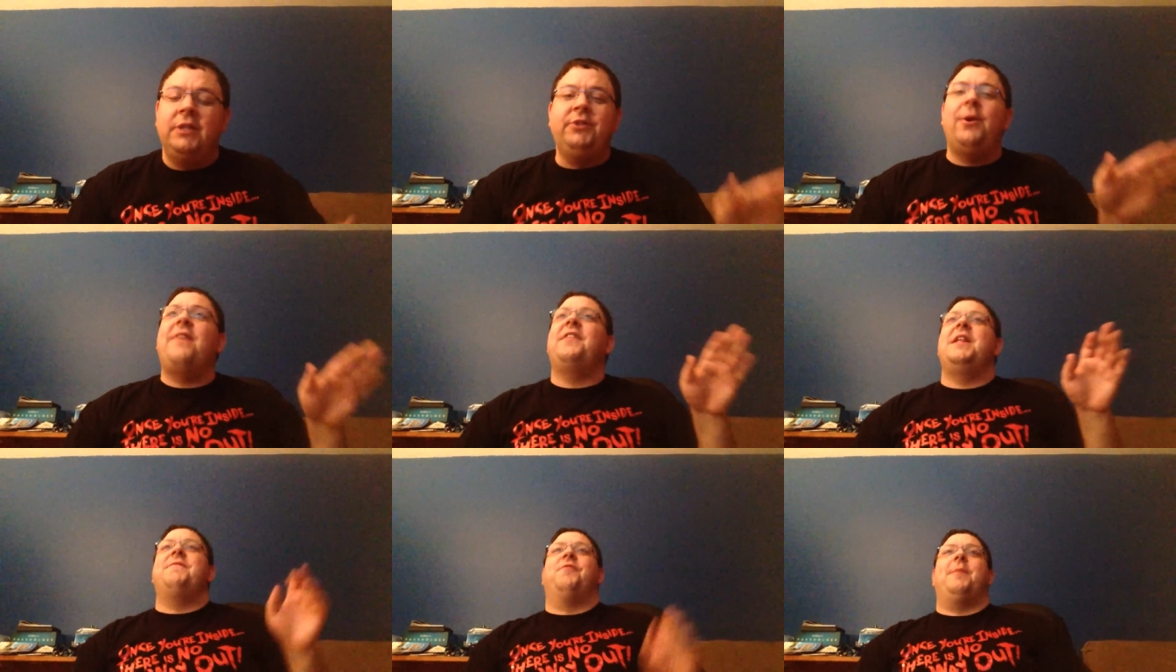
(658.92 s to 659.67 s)
Don't have
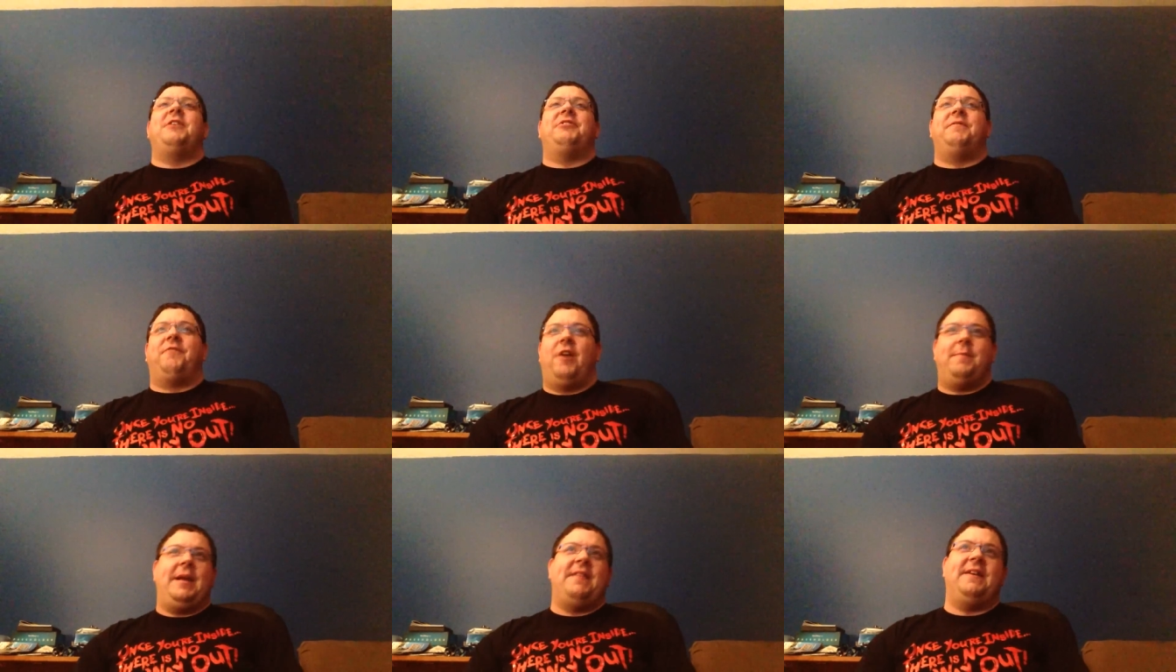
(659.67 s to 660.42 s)
that information in
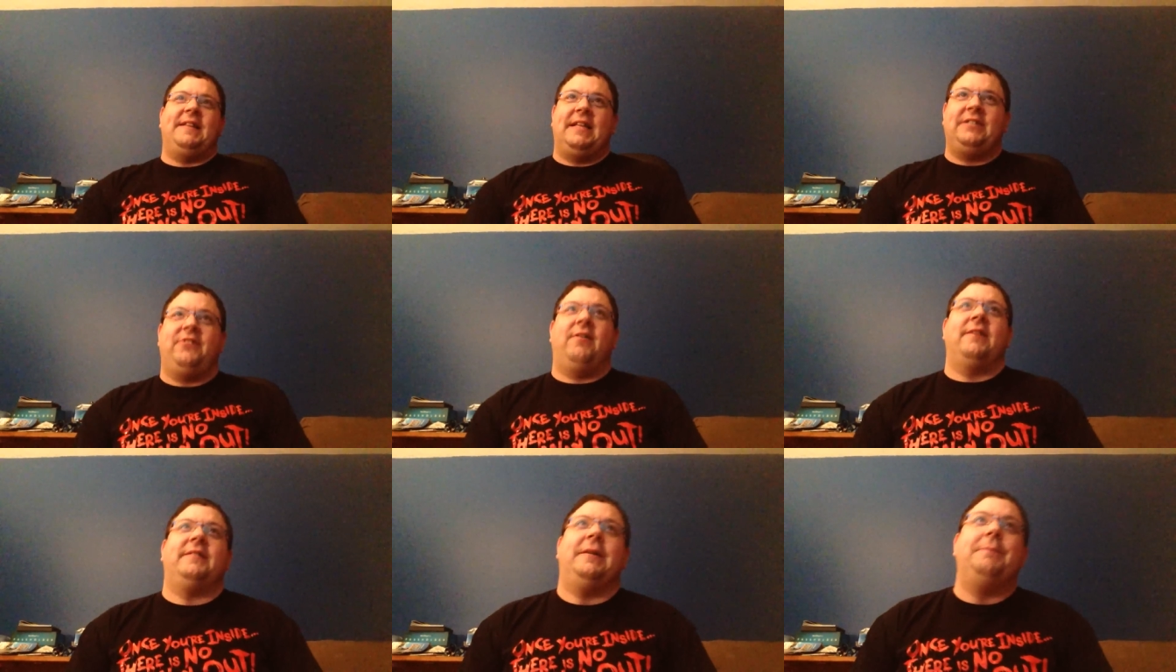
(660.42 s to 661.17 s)
front of me. I think that's
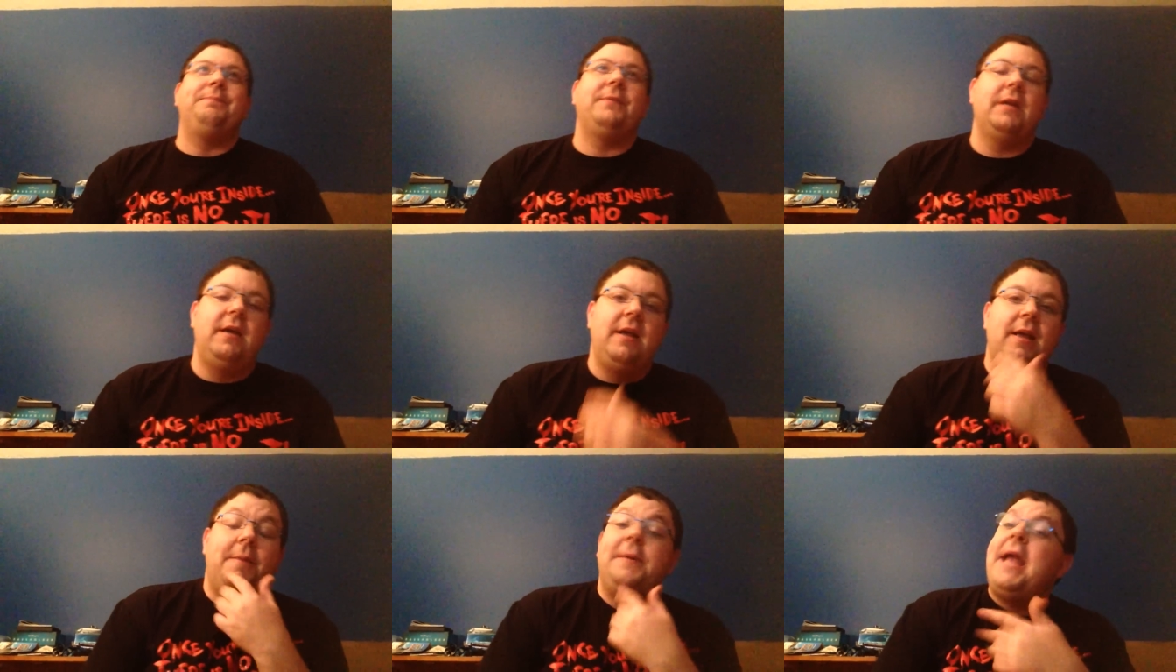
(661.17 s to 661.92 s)
correct, though.
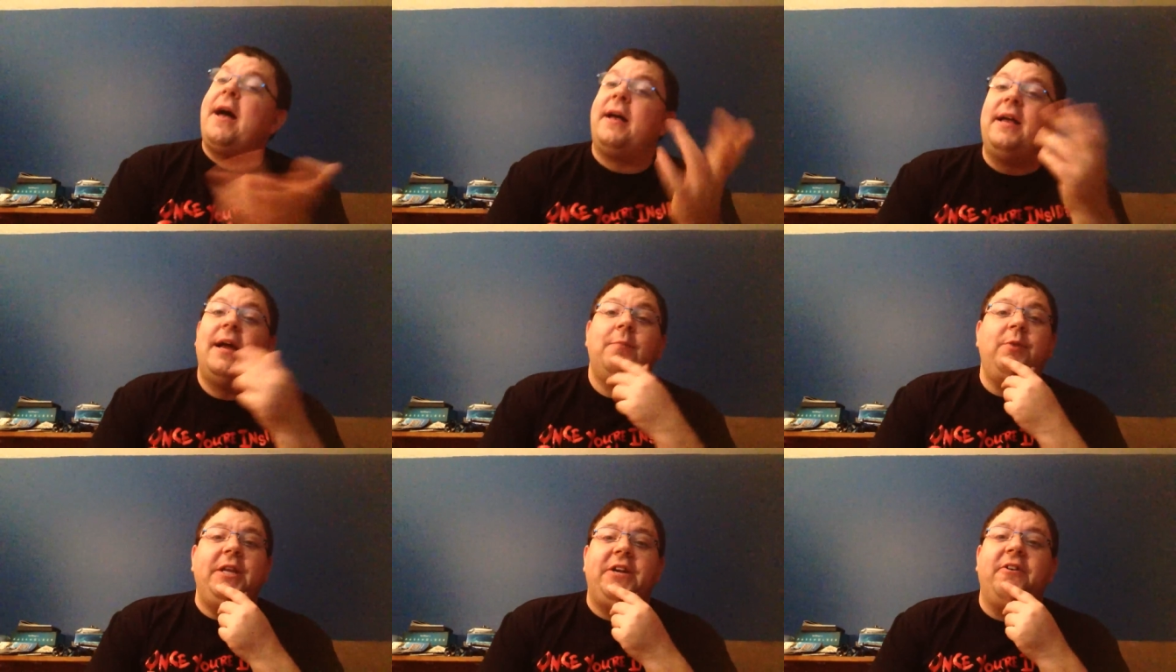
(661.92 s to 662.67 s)
But yeah, I'm
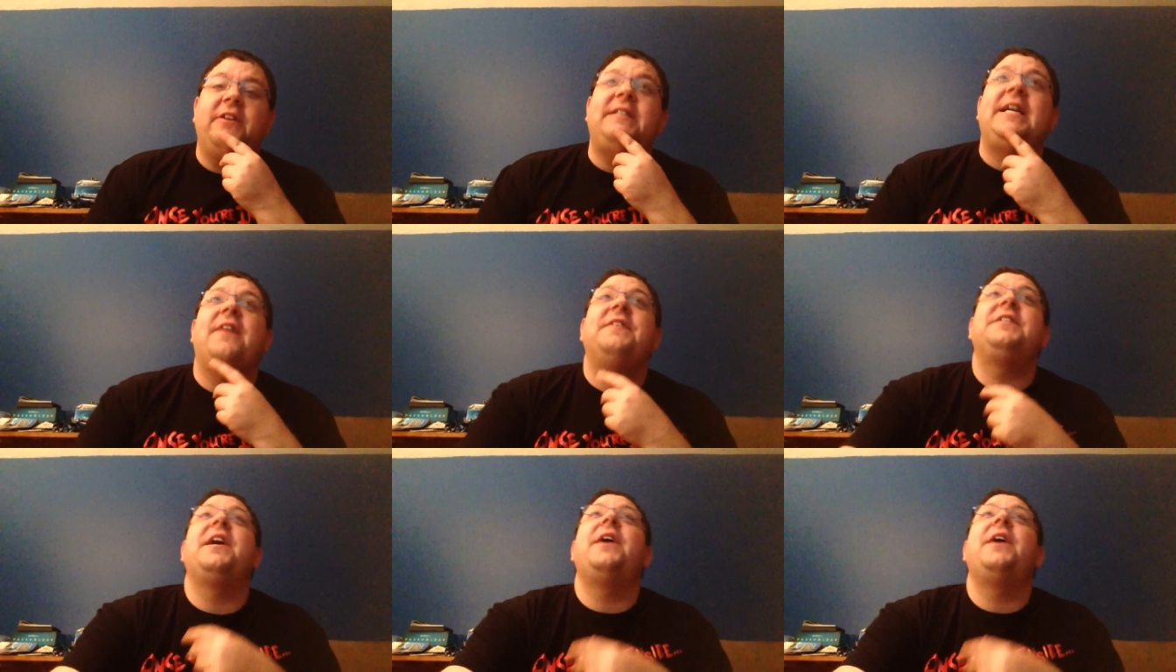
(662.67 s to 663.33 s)
really curious to see how this